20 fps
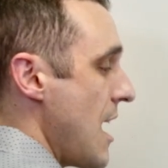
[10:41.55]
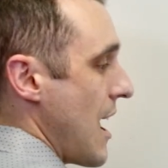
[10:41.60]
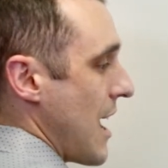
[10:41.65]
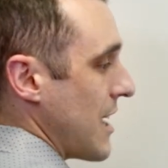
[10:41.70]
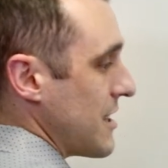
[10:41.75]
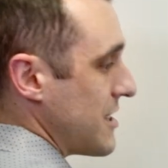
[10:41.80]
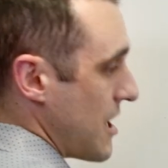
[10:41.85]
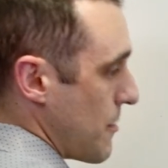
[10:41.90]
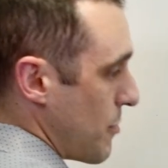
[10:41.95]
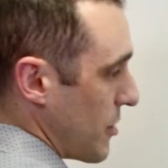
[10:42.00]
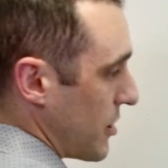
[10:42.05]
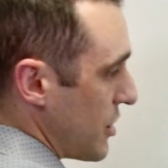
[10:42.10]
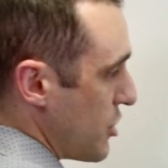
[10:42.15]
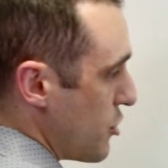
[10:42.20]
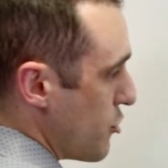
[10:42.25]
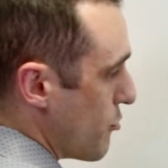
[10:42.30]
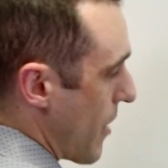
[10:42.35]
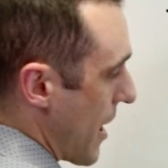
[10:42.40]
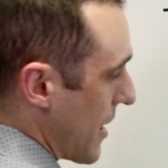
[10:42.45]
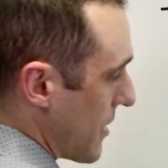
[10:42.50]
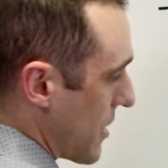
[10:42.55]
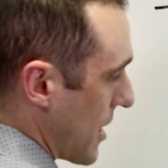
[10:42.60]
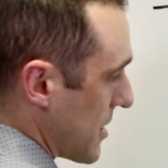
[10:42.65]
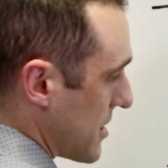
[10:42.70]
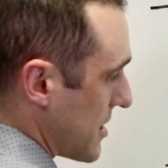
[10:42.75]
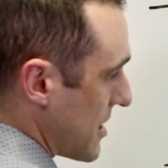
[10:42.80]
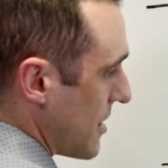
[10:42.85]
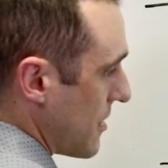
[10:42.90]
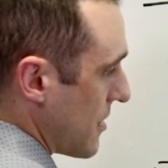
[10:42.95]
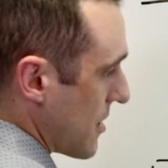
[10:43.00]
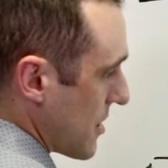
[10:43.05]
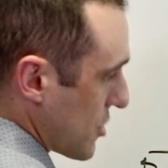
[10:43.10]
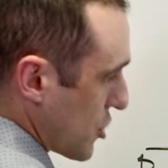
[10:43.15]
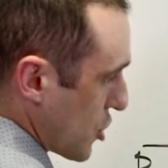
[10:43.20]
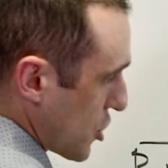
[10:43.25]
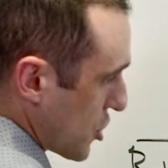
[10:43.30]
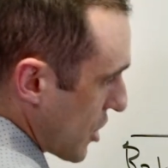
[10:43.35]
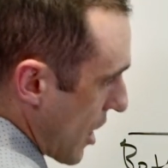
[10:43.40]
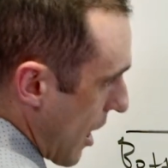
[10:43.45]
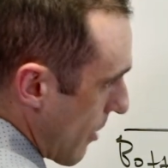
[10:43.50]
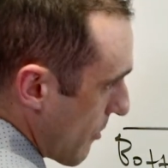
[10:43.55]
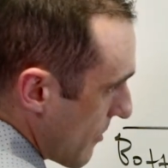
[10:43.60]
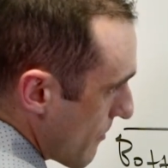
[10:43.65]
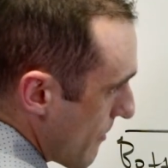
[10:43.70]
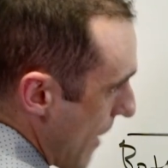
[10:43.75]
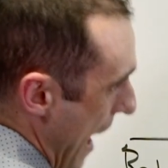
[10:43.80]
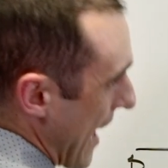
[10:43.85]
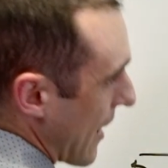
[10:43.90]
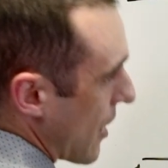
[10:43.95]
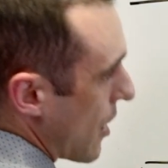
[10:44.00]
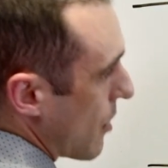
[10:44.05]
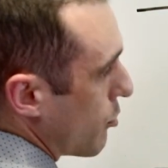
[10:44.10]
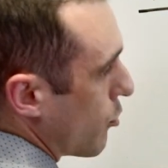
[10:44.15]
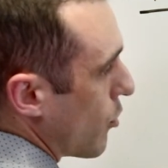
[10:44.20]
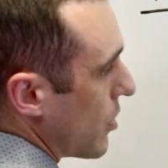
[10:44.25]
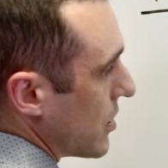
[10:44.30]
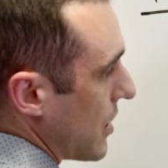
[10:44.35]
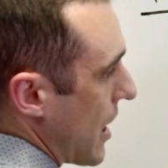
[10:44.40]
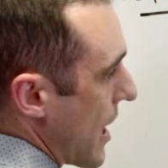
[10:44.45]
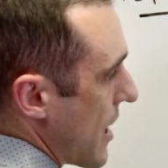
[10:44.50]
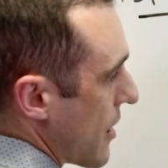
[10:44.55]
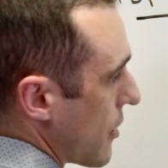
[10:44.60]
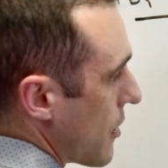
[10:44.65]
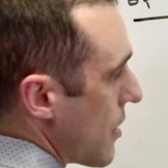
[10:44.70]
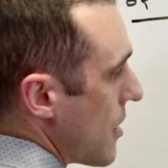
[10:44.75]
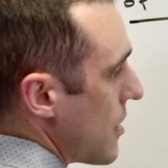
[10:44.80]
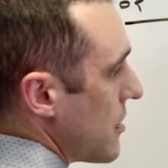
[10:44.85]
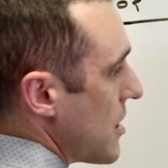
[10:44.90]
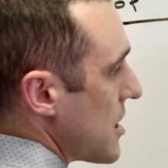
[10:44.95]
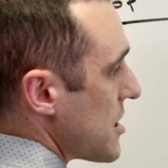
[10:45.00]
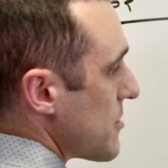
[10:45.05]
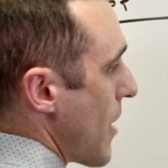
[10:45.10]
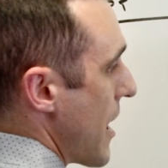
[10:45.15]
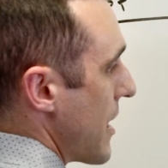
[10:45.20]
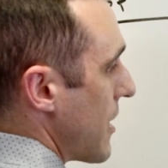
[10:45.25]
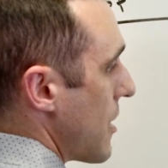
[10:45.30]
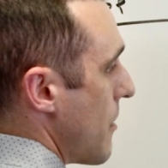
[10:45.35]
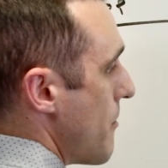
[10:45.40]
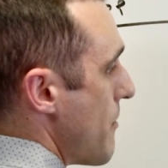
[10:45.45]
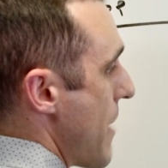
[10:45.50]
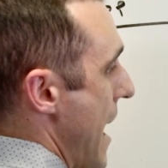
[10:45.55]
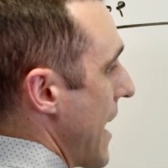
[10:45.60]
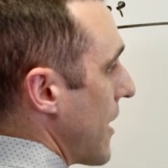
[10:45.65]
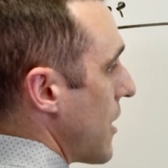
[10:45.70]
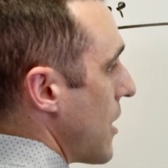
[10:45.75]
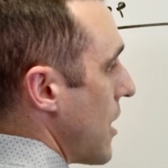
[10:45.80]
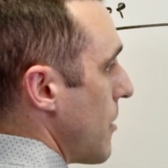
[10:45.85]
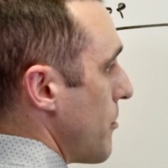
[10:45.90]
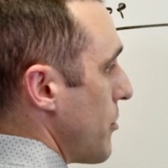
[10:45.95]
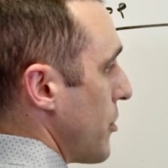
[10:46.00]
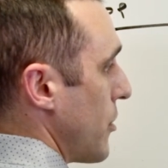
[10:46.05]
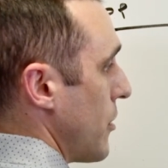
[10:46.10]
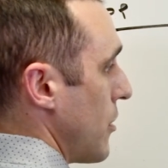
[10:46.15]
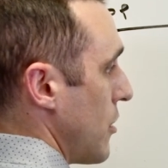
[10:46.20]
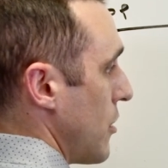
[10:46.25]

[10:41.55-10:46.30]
And typically you might not see this just coming back up one layer. This might come back up